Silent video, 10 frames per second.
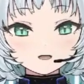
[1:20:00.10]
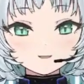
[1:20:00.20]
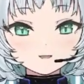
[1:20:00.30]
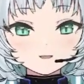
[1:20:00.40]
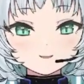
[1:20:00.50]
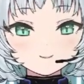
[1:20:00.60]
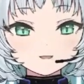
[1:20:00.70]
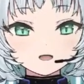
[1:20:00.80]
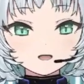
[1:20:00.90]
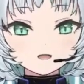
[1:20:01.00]
there?
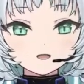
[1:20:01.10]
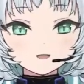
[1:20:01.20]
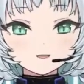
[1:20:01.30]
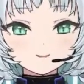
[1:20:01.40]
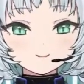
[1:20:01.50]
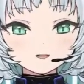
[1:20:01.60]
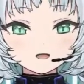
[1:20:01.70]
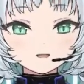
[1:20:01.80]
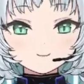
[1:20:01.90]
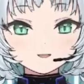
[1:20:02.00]
Well,
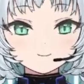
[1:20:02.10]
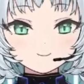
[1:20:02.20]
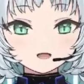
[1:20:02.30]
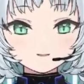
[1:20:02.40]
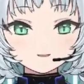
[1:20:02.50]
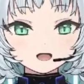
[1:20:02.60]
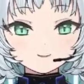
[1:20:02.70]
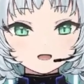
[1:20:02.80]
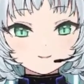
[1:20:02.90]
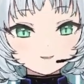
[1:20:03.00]
obviously, we have to
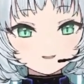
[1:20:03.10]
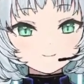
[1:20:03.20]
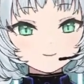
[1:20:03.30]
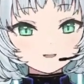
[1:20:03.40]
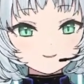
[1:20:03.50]
have like the main